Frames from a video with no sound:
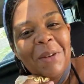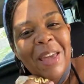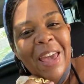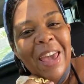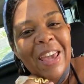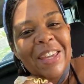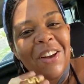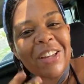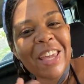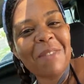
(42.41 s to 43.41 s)

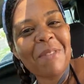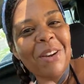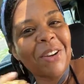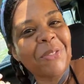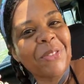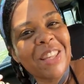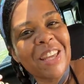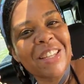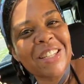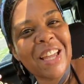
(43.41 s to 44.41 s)
Hey, y'all came on over
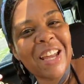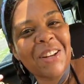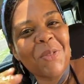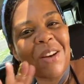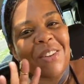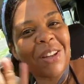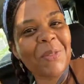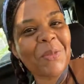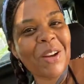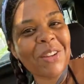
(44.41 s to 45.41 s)
for the other channel.
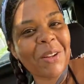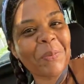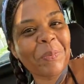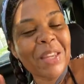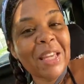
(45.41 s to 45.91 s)
Welcome, welcome.